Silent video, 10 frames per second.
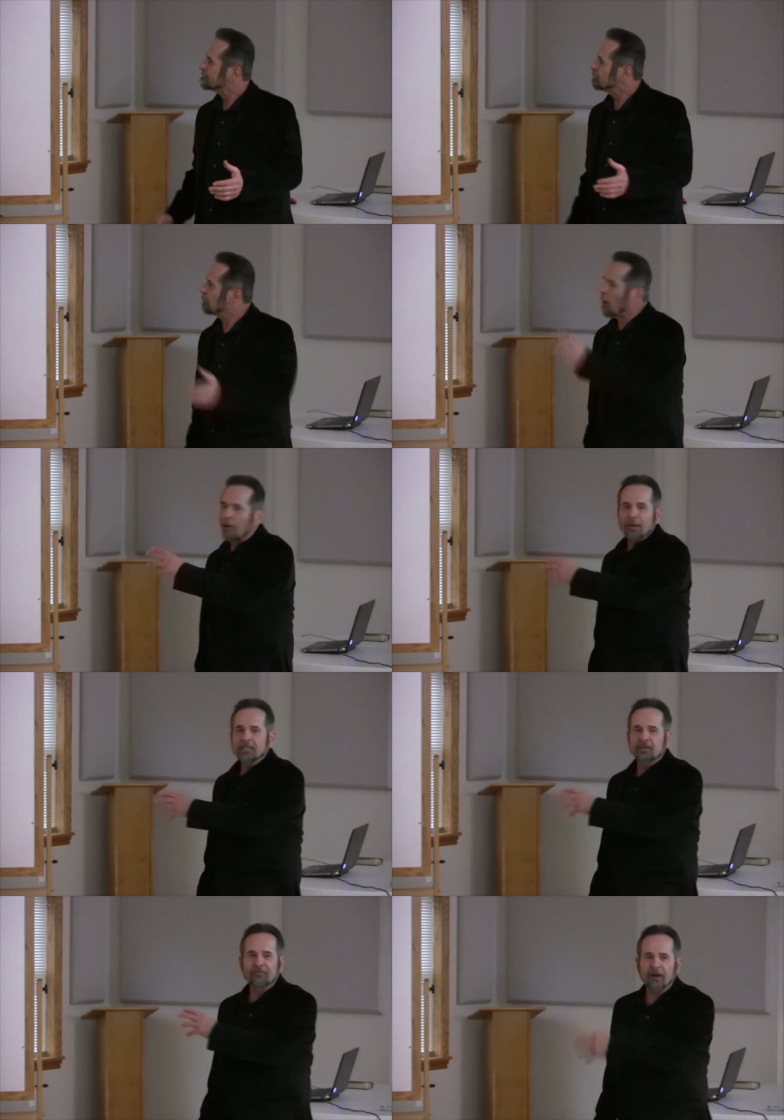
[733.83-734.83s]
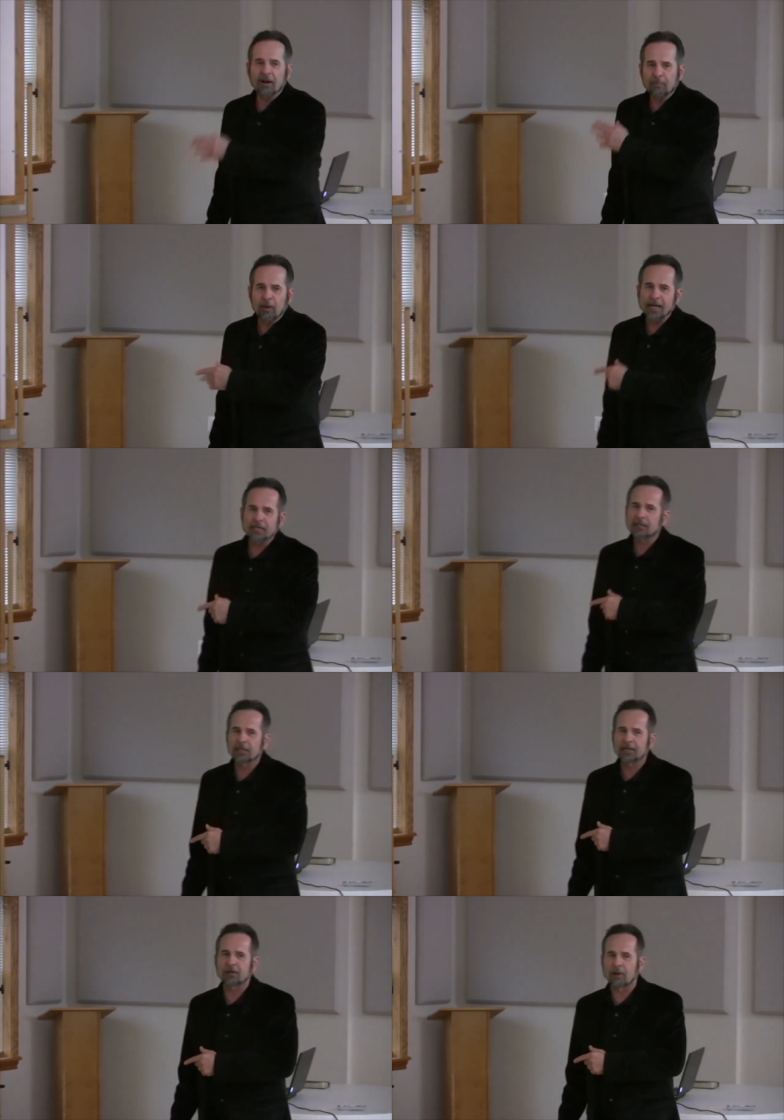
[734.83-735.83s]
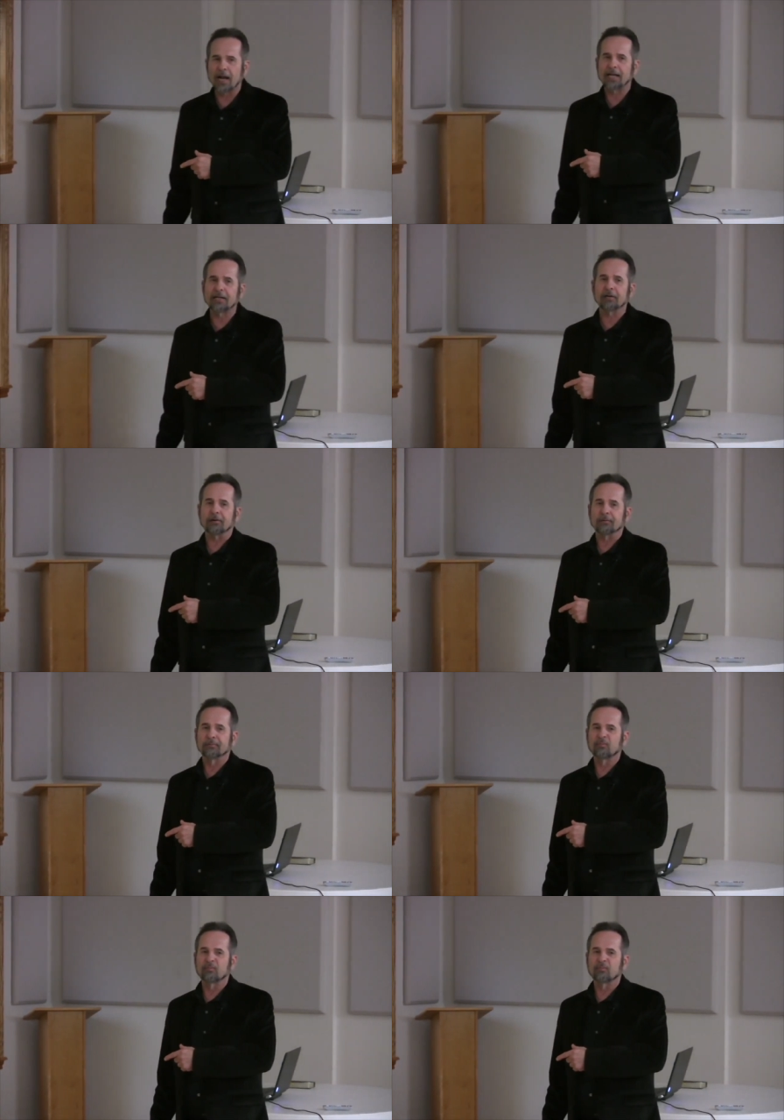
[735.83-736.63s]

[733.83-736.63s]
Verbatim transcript: But Paul makes it very plain and clear right here.